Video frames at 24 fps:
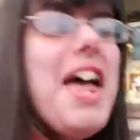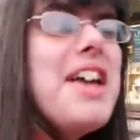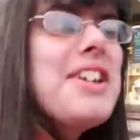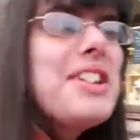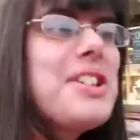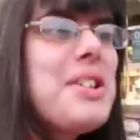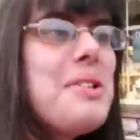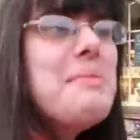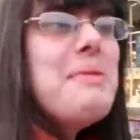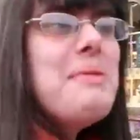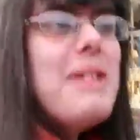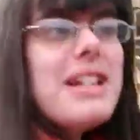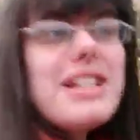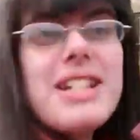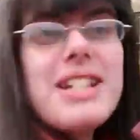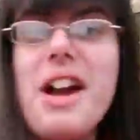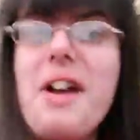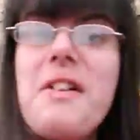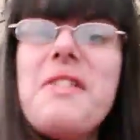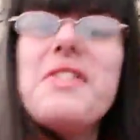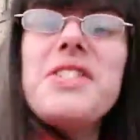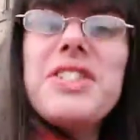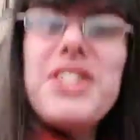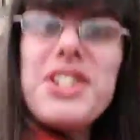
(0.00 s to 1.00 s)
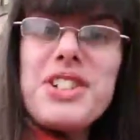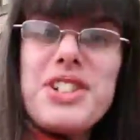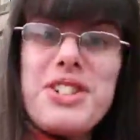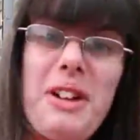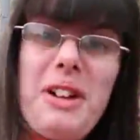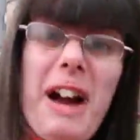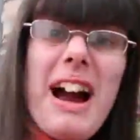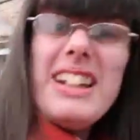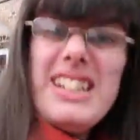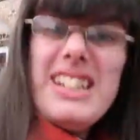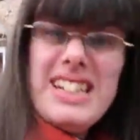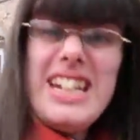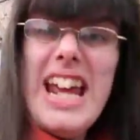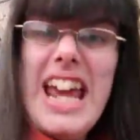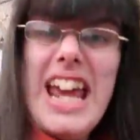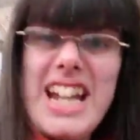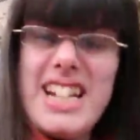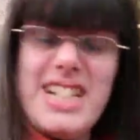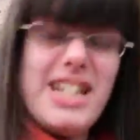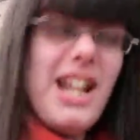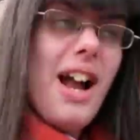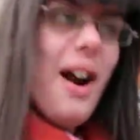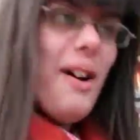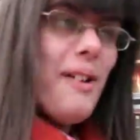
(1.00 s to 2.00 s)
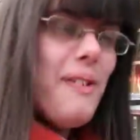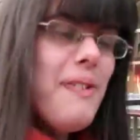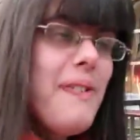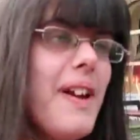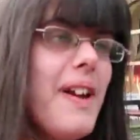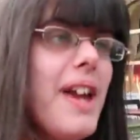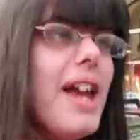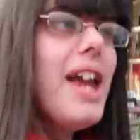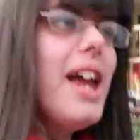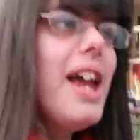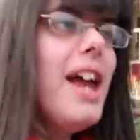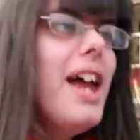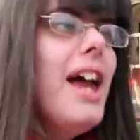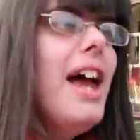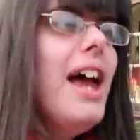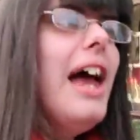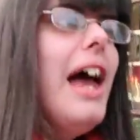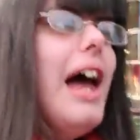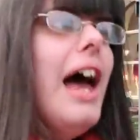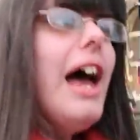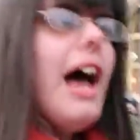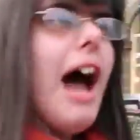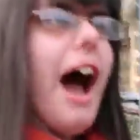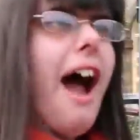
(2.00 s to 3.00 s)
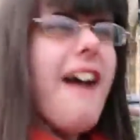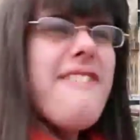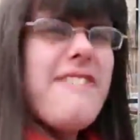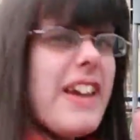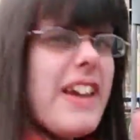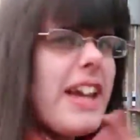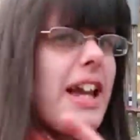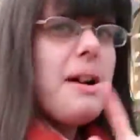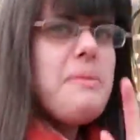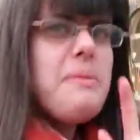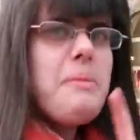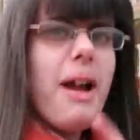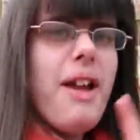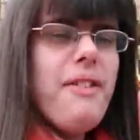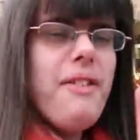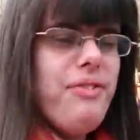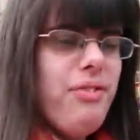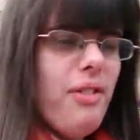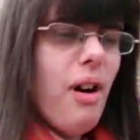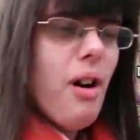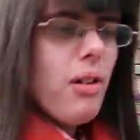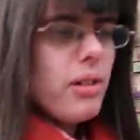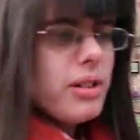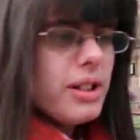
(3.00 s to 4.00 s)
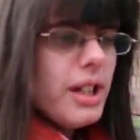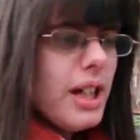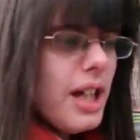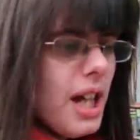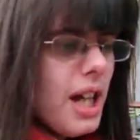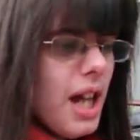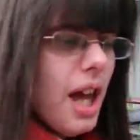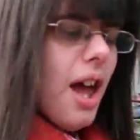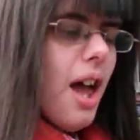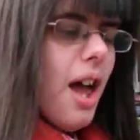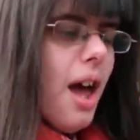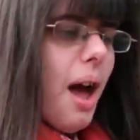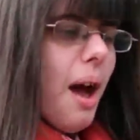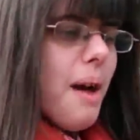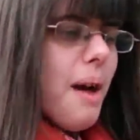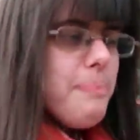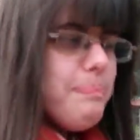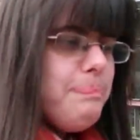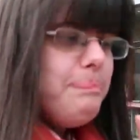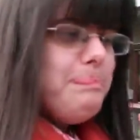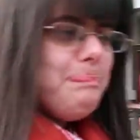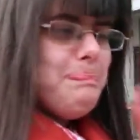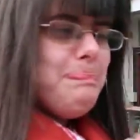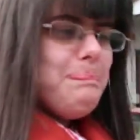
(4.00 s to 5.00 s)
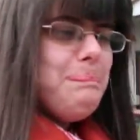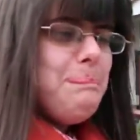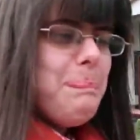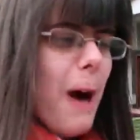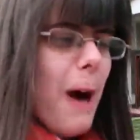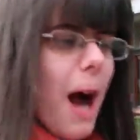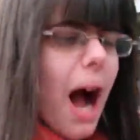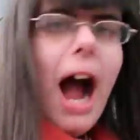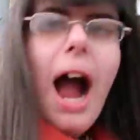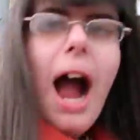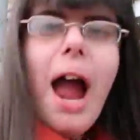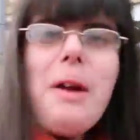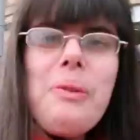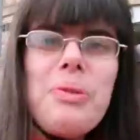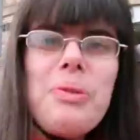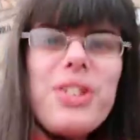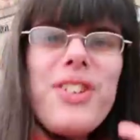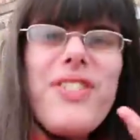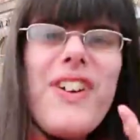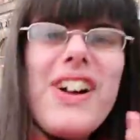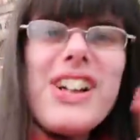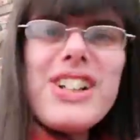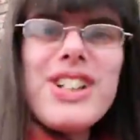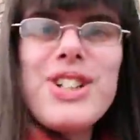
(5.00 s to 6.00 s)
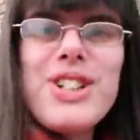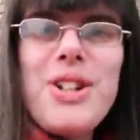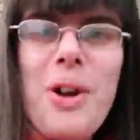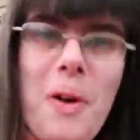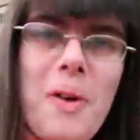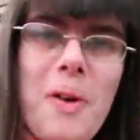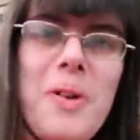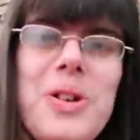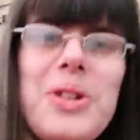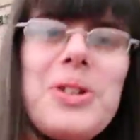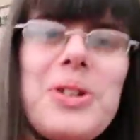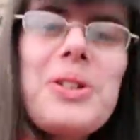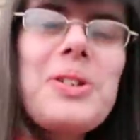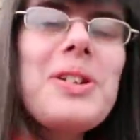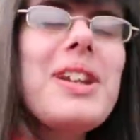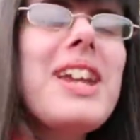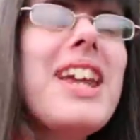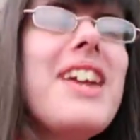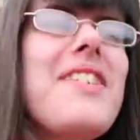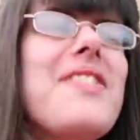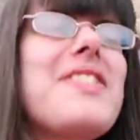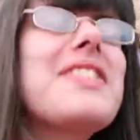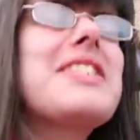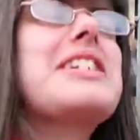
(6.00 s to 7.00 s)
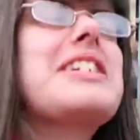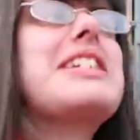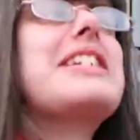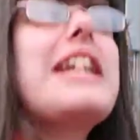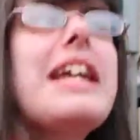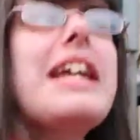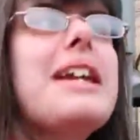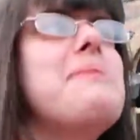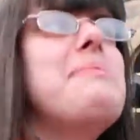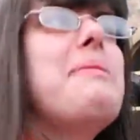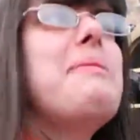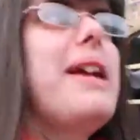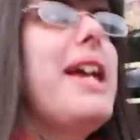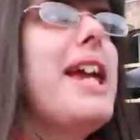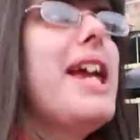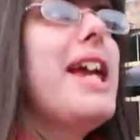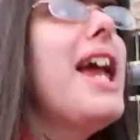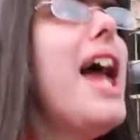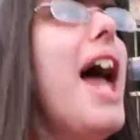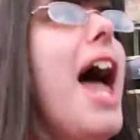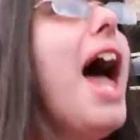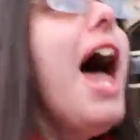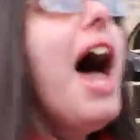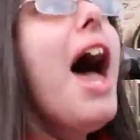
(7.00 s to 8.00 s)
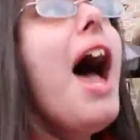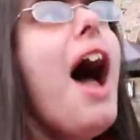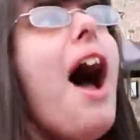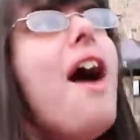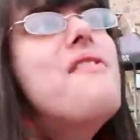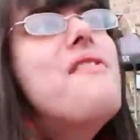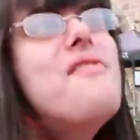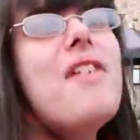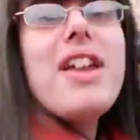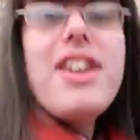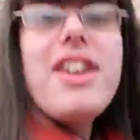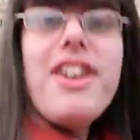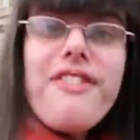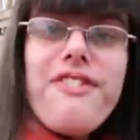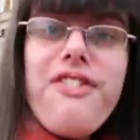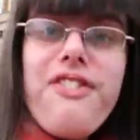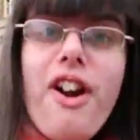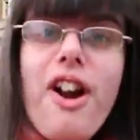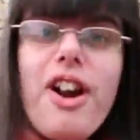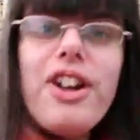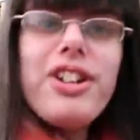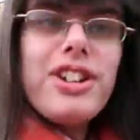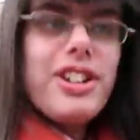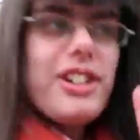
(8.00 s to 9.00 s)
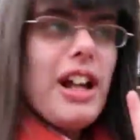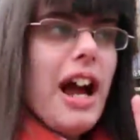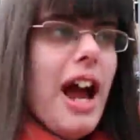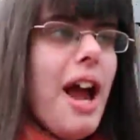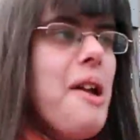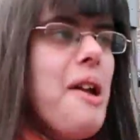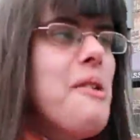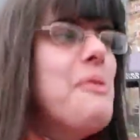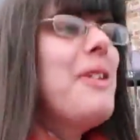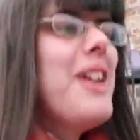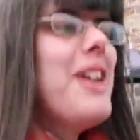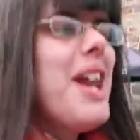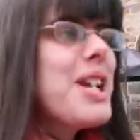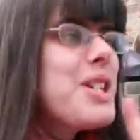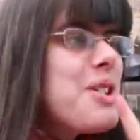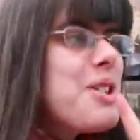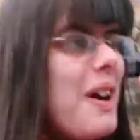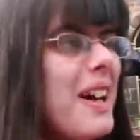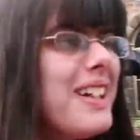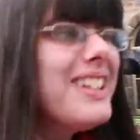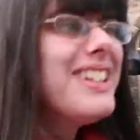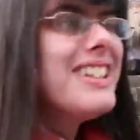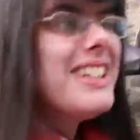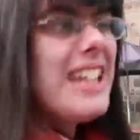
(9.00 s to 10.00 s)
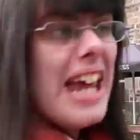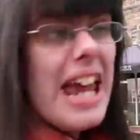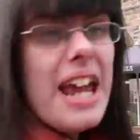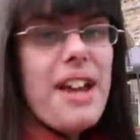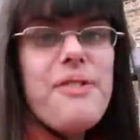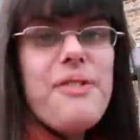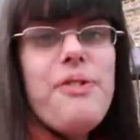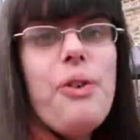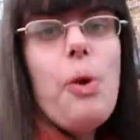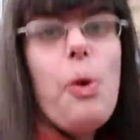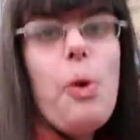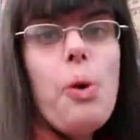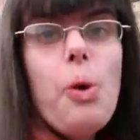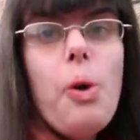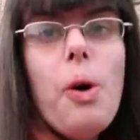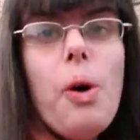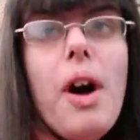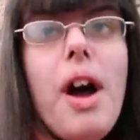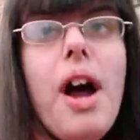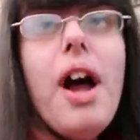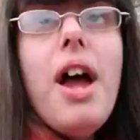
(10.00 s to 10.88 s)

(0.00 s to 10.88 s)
So me and Sharon just tried to take a selfie. I think I might have vlogged it. But I was not sure you could even see me. I mean, the first time when I tried to take a photo,